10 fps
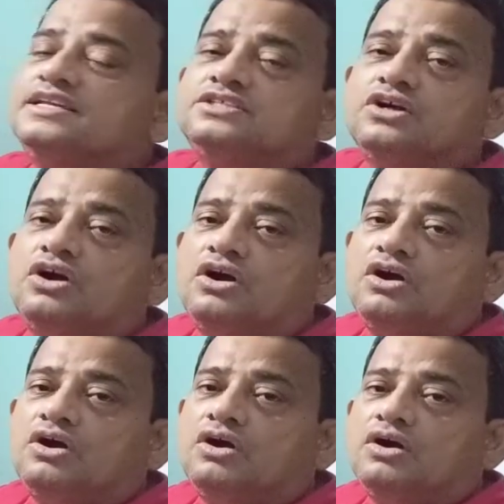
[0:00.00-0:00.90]
is
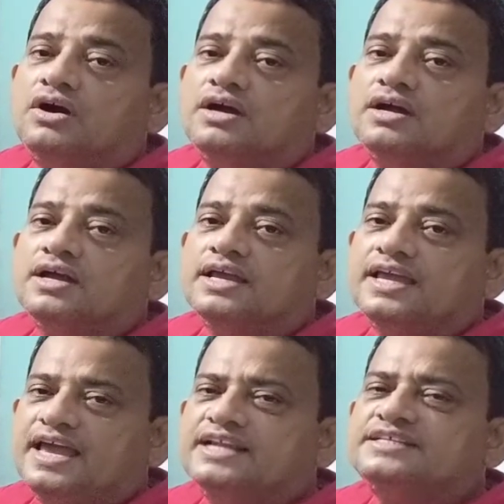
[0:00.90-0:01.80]
the
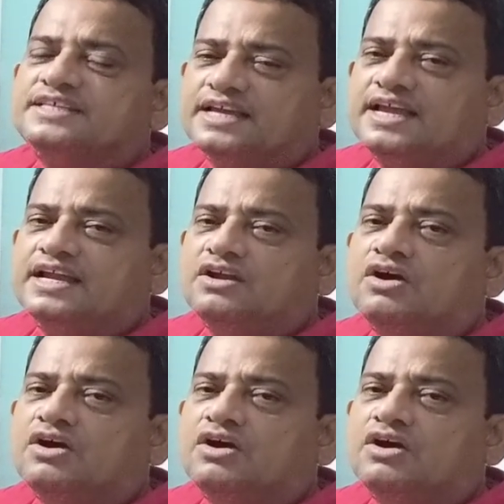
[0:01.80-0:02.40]
n second,